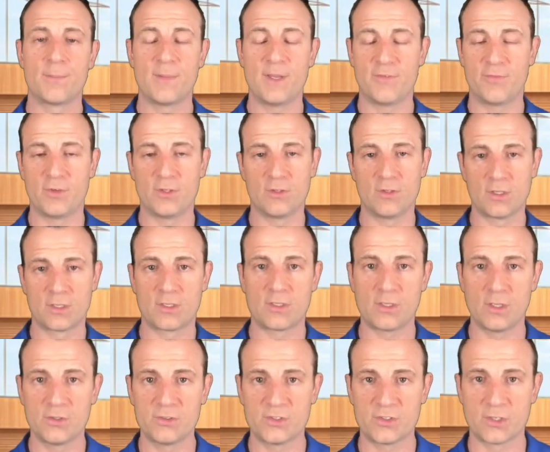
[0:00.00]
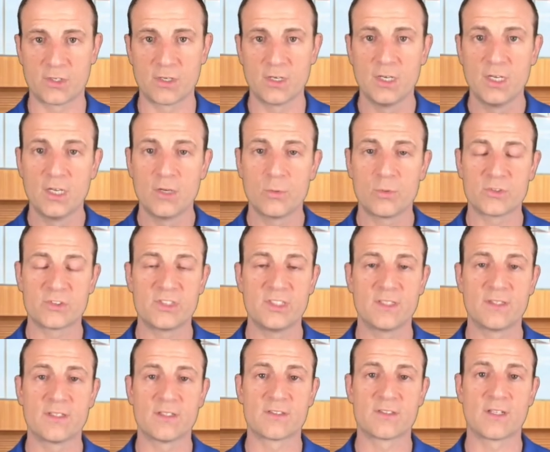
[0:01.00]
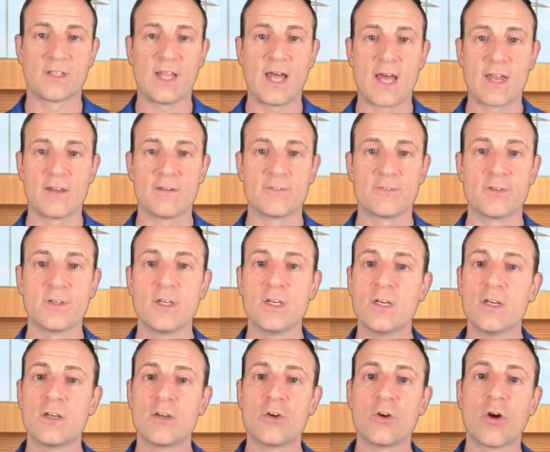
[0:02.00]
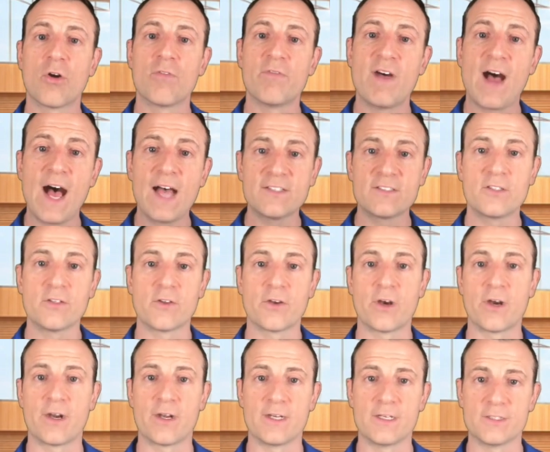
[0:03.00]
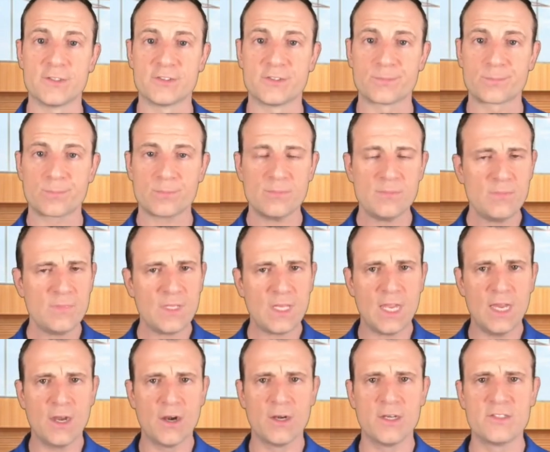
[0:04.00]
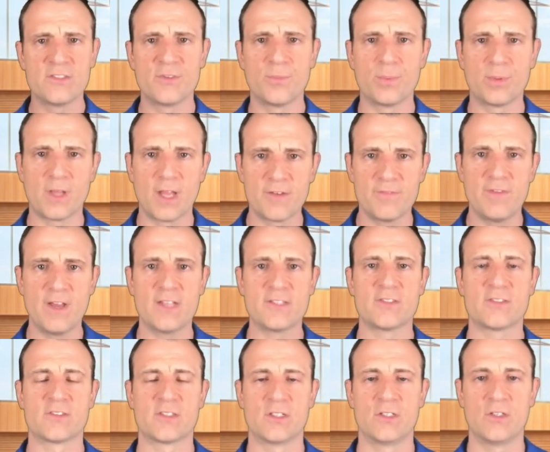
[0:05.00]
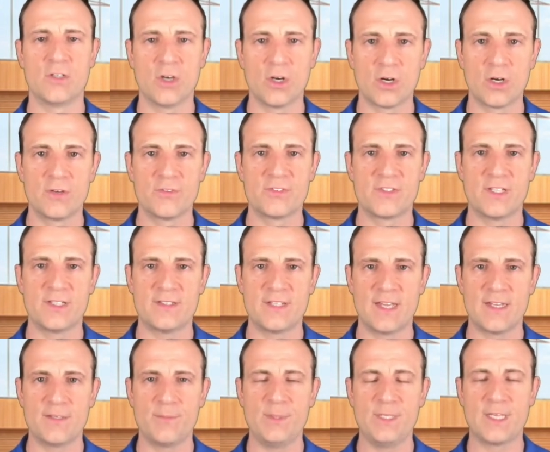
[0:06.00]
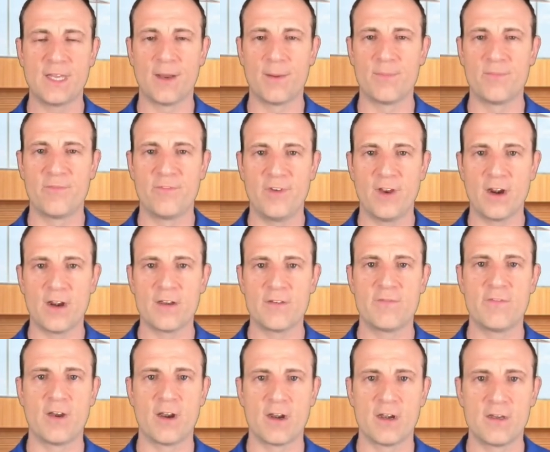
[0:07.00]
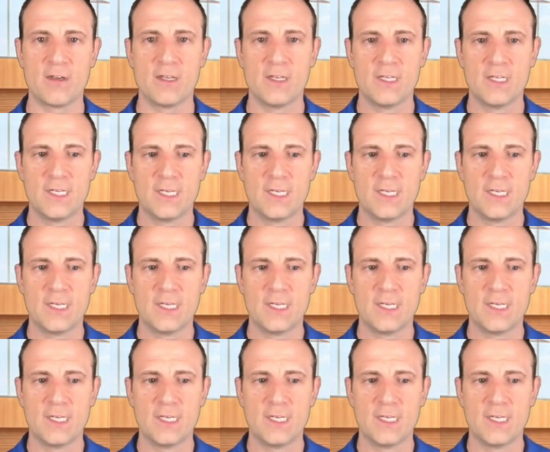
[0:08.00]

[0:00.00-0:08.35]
if we look closer, we'll see that there's a lot of neurovascular areas of blood vessels and nerves that tend to become very, very